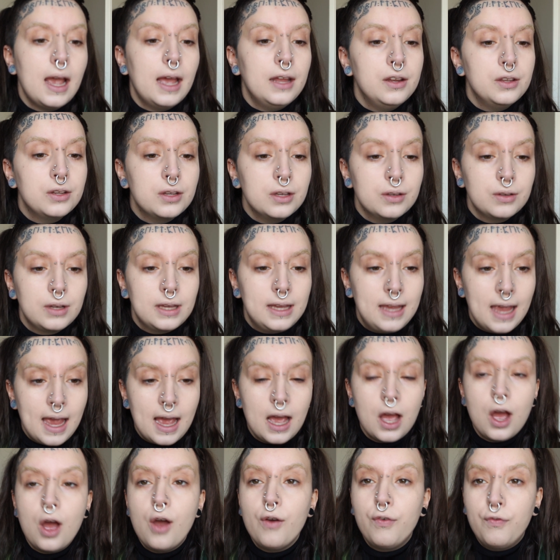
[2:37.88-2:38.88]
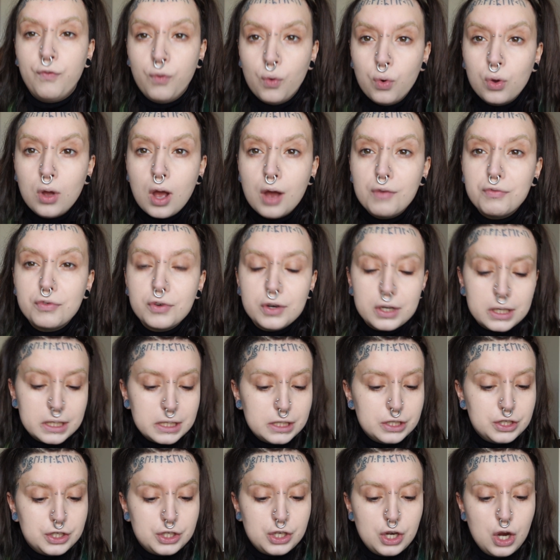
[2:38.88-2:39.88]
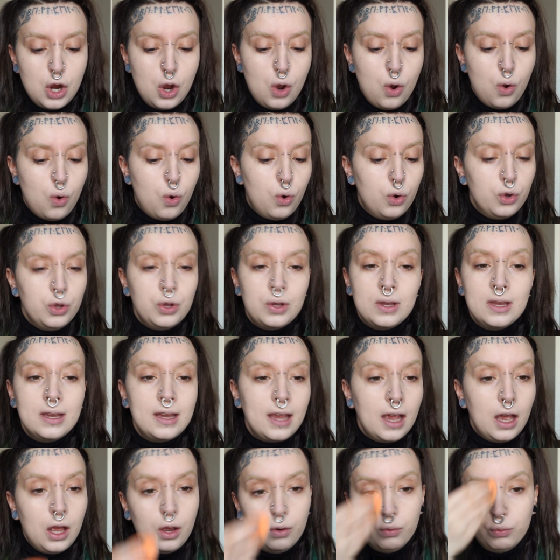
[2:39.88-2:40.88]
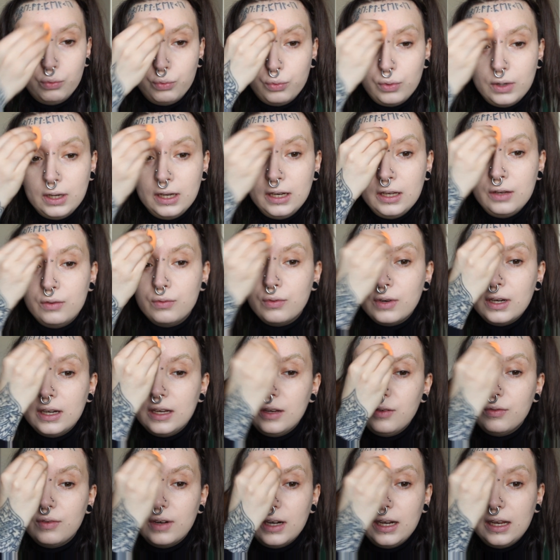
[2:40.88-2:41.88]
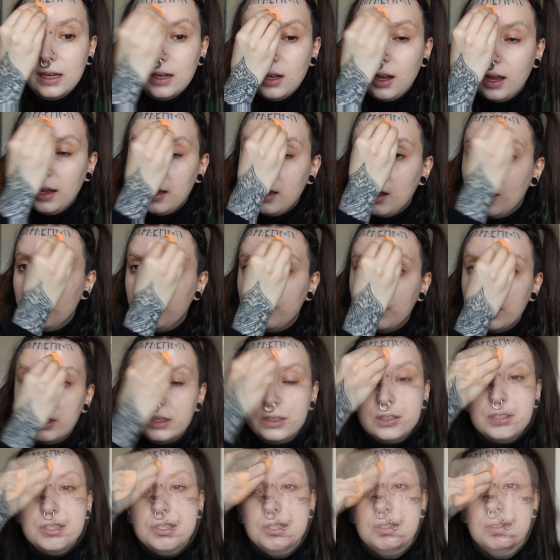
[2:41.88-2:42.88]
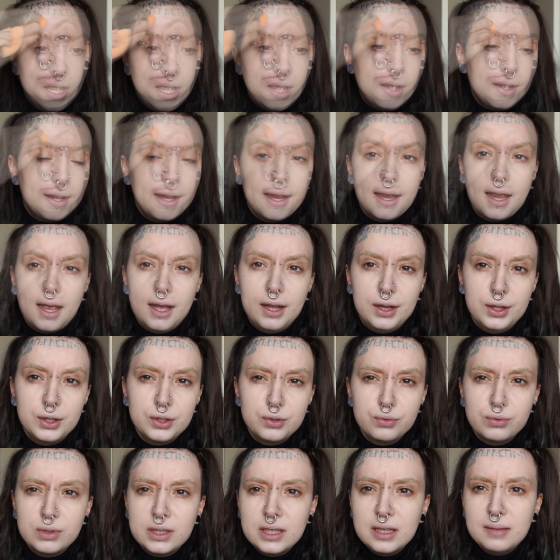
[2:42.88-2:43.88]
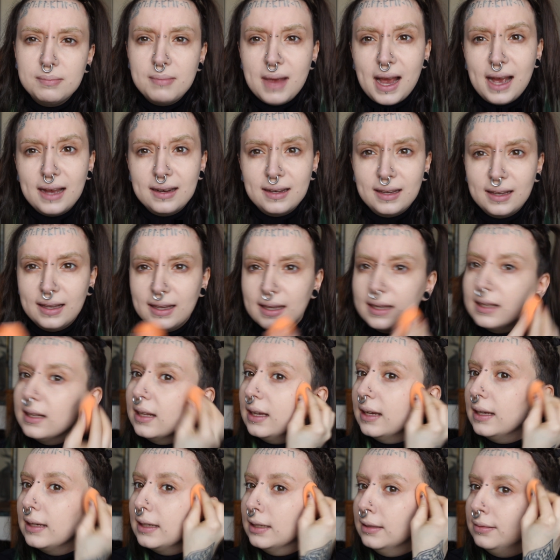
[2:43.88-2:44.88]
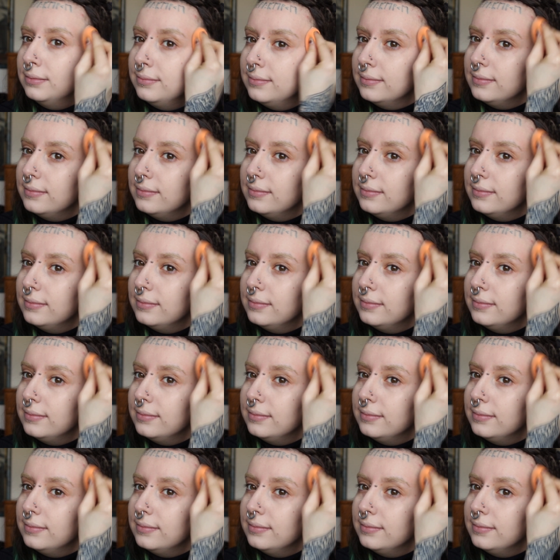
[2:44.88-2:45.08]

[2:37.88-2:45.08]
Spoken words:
And you can get a full coverage or you can get a really light coverage. Okay, I look really mad here, like